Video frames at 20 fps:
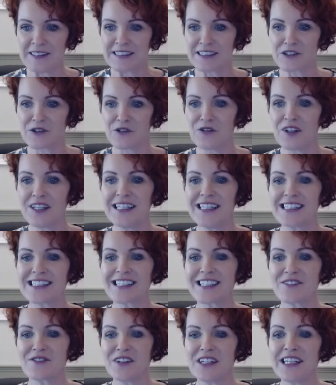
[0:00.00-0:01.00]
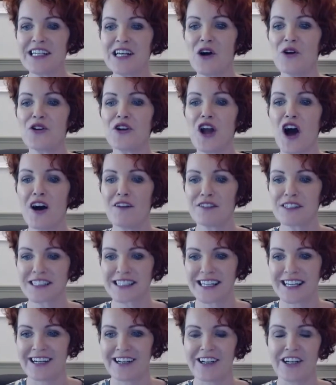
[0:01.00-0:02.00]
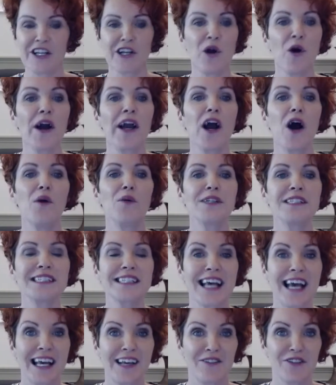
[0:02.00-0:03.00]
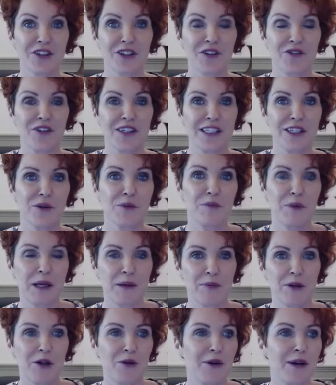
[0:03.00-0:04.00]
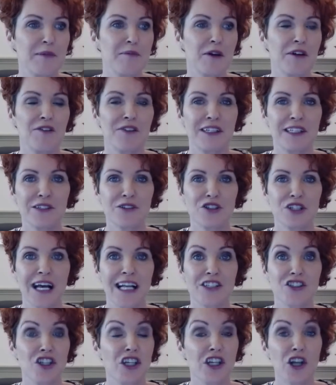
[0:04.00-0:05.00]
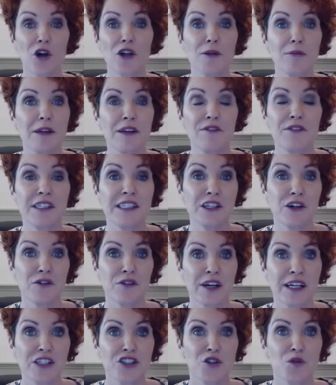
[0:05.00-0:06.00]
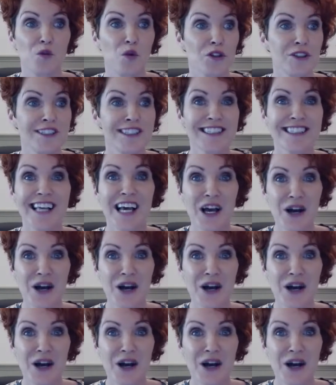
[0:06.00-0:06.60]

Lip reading: So video novice here. You know, I always say for the video people who are in my video challenge, you can only be a video virgin once.